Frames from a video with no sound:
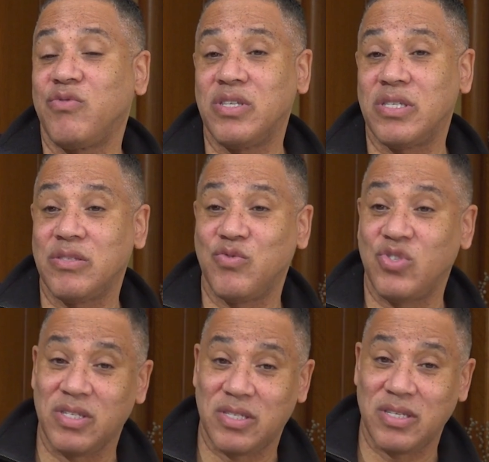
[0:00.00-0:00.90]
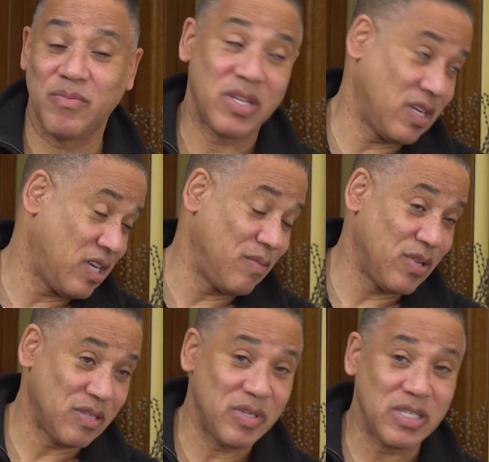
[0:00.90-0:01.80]
This is just something to
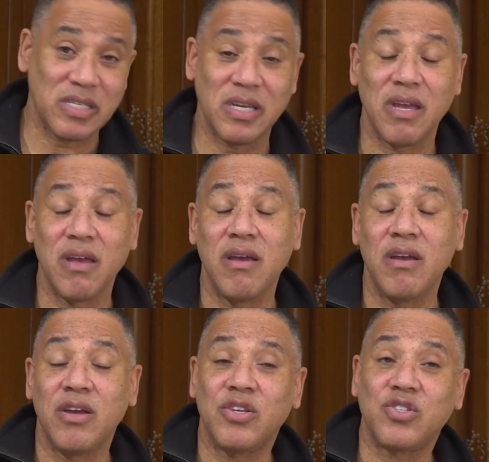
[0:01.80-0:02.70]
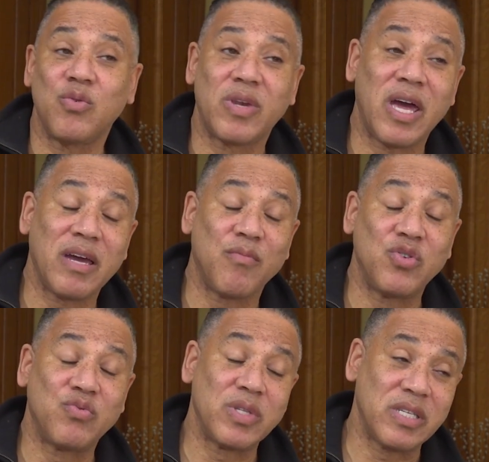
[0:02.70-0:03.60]
keep us busy. So when I
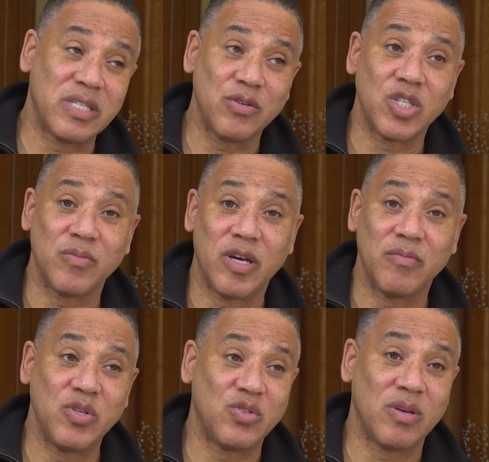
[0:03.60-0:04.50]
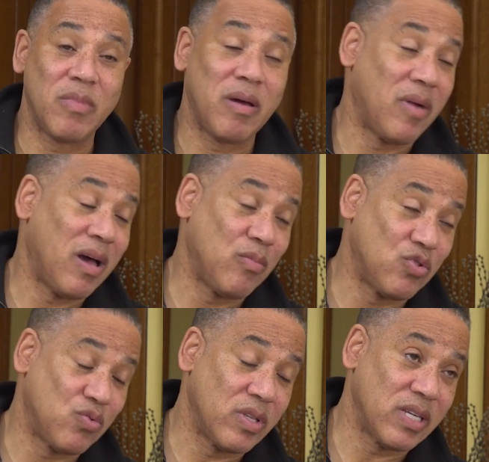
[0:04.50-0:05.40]
was really serious about music, my mom
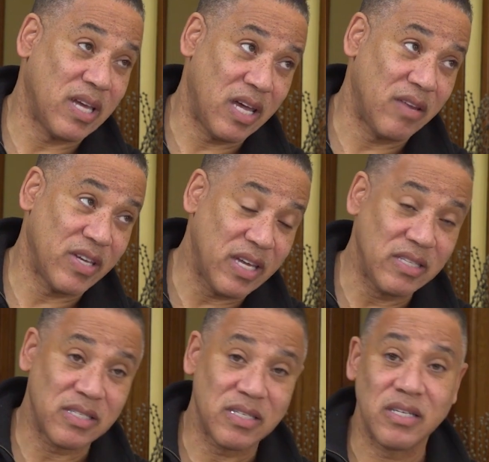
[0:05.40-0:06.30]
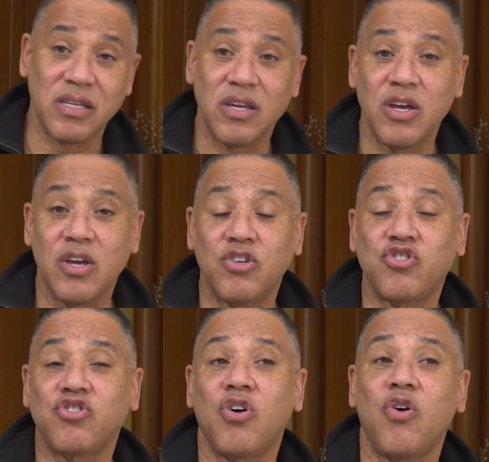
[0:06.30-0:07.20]
was really kind of against it.
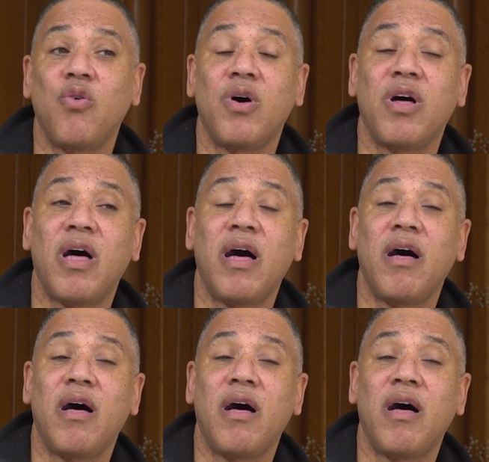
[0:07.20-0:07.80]
So